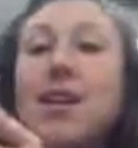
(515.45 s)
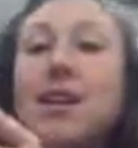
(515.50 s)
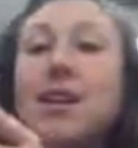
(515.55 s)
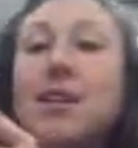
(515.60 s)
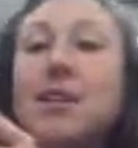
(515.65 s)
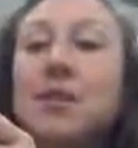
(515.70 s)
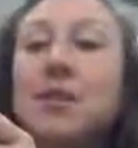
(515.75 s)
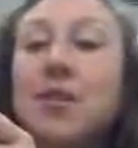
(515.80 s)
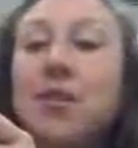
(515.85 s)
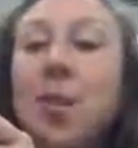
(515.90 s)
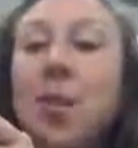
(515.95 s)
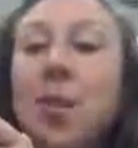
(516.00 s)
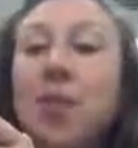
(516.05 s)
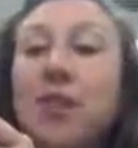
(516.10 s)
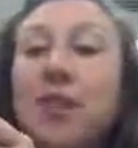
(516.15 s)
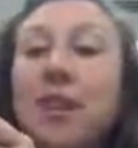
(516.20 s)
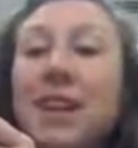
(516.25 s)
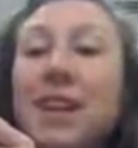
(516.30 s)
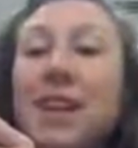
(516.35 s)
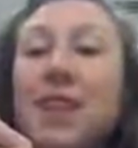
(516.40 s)
So
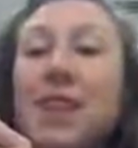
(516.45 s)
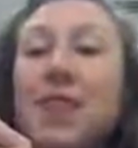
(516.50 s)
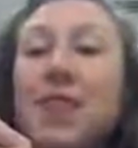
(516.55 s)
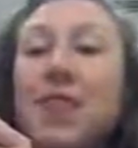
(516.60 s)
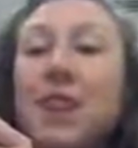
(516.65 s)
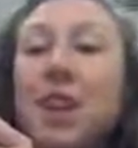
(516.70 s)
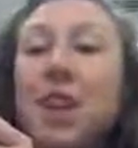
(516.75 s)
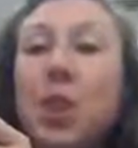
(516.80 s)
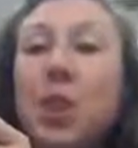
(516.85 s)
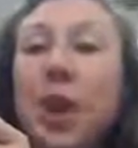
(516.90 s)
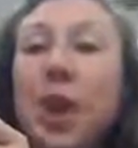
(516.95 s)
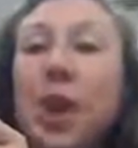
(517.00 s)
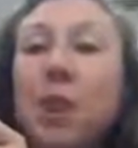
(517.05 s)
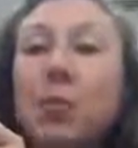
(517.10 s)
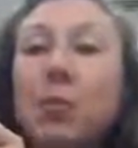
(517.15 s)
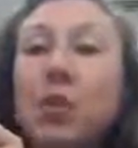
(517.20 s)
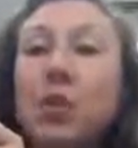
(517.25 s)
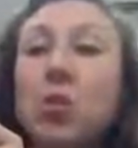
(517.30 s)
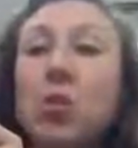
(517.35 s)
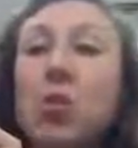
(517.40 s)
hopefully this video
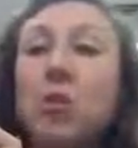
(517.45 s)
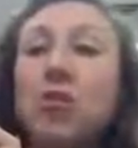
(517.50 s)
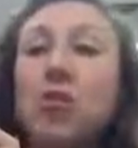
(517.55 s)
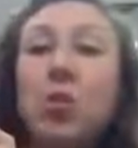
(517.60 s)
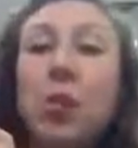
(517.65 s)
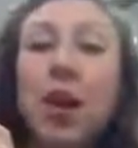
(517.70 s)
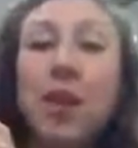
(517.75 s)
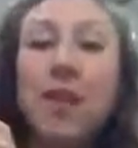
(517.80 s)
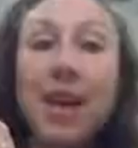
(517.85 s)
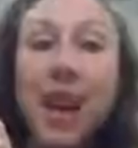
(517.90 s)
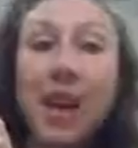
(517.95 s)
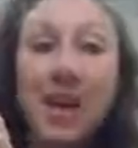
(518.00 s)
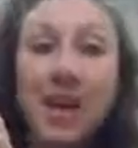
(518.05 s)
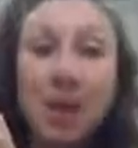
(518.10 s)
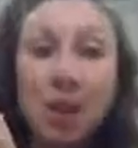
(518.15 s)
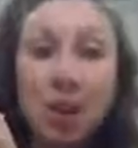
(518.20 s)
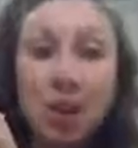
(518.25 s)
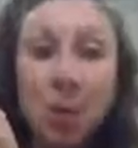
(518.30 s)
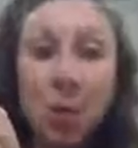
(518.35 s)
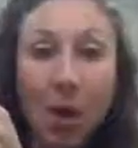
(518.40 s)
helped you. If you have
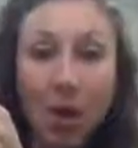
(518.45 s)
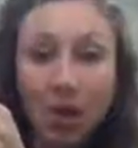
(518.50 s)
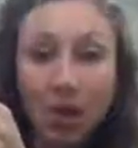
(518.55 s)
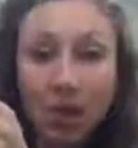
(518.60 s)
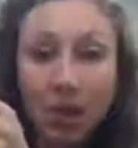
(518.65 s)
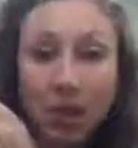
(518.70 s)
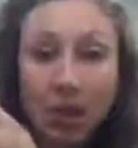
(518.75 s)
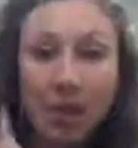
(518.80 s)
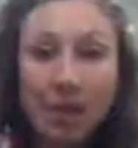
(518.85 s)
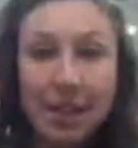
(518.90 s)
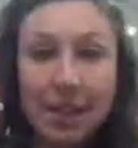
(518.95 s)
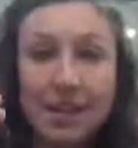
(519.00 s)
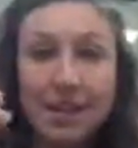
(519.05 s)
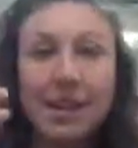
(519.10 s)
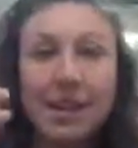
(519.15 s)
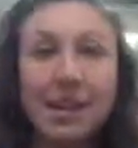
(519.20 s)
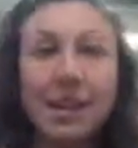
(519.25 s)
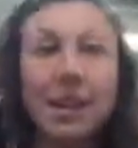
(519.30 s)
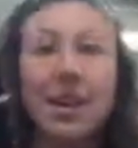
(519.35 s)
any questions,